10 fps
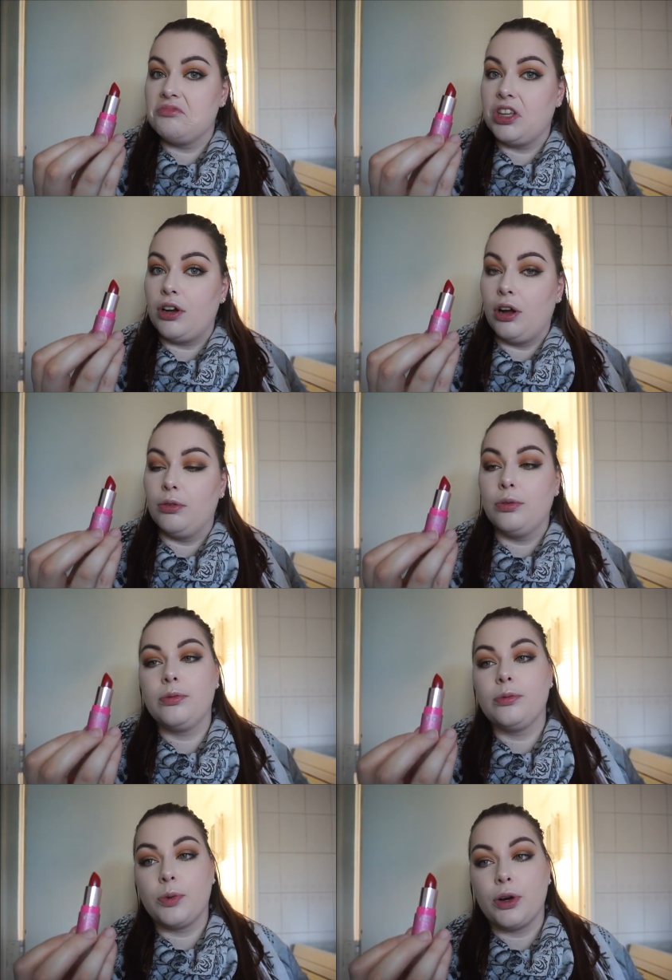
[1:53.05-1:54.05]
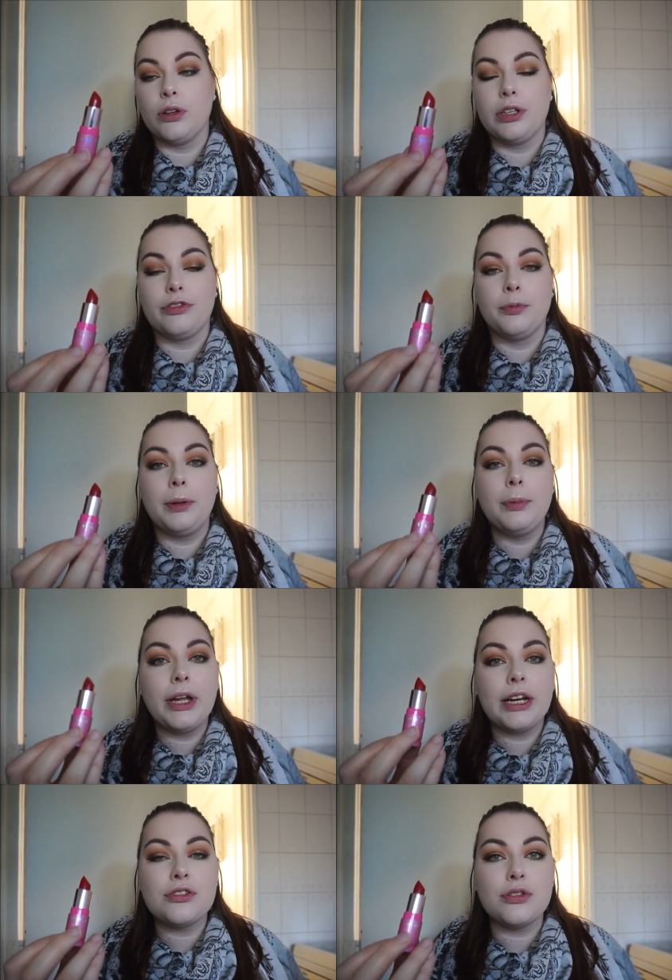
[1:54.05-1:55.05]
You know, we're all different people
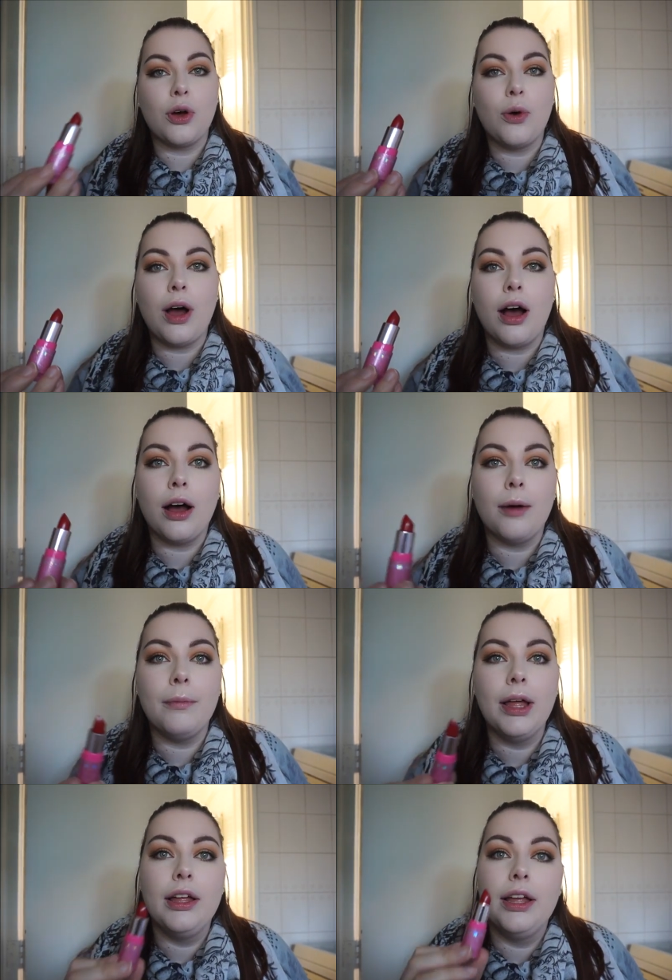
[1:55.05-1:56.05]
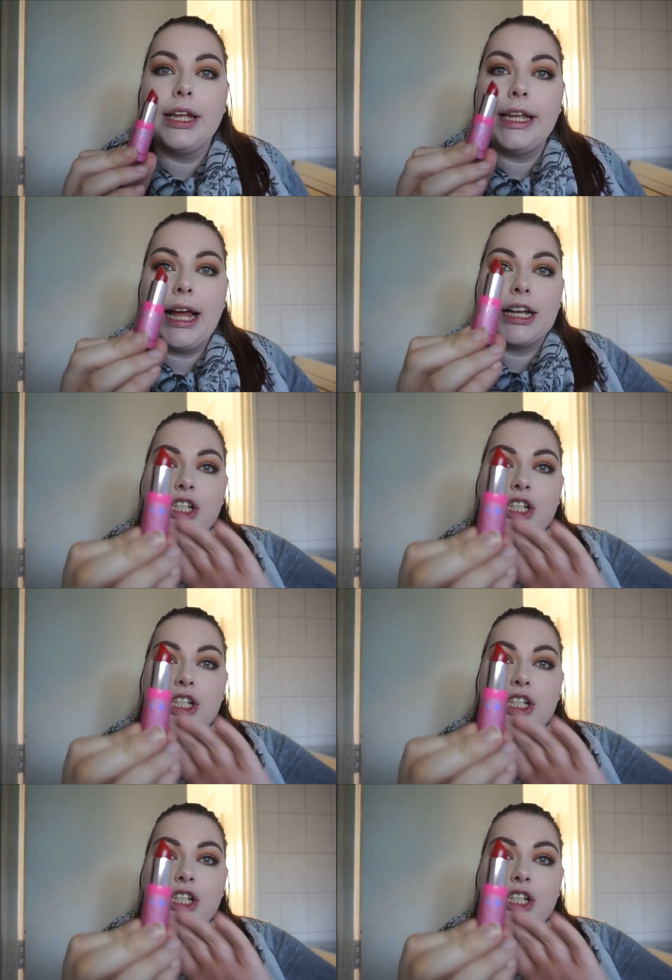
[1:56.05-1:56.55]
here. So, um, yeah,